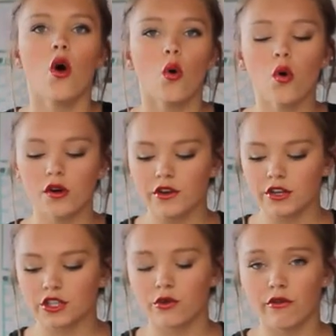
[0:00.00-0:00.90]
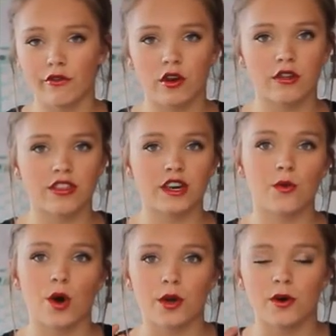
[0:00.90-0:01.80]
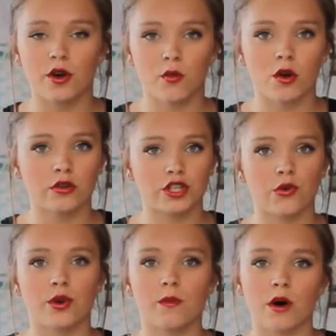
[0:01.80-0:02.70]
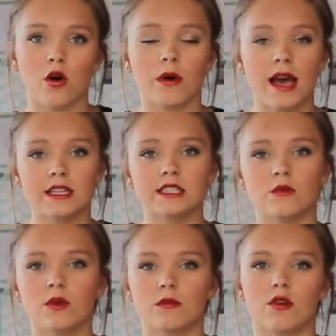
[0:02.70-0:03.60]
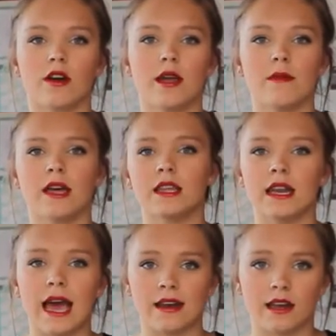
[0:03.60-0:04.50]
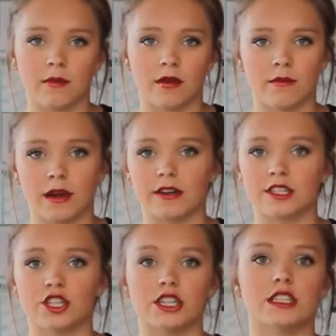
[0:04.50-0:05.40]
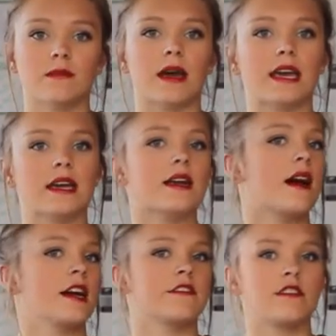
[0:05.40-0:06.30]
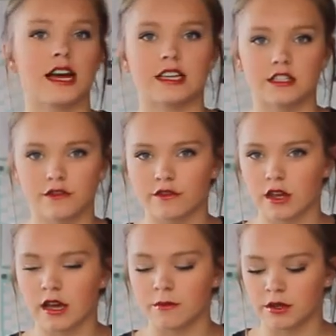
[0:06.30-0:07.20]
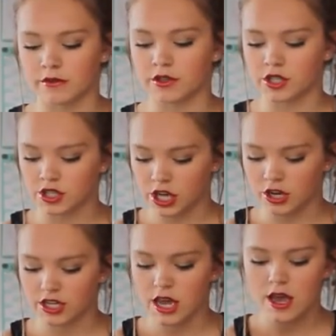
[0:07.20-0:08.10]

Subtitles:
or you can do a full-on thing where you put 1 or 2 in a bowl, add some whipped cream and then add a couple of berries just to make it kind of like it's a bit of a dessert.